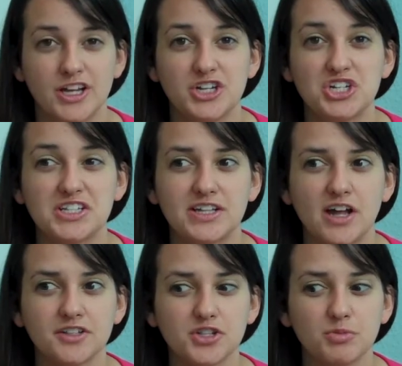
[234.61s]
She's
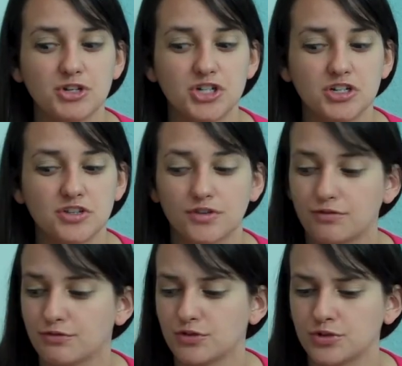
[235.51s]
not so much into the
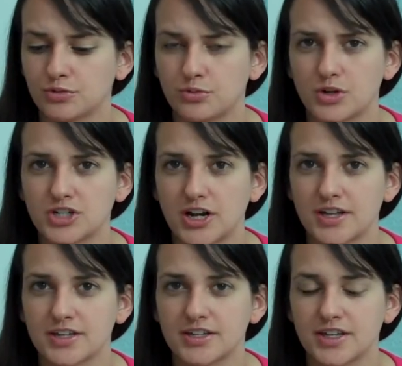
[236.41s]
fruit, which
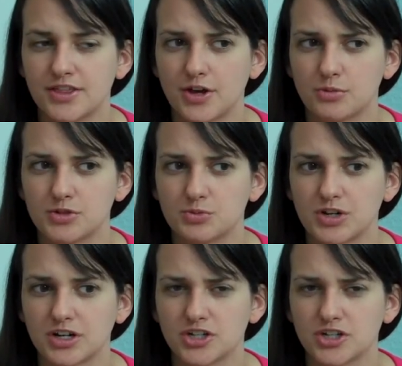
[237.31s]
I thought was weird.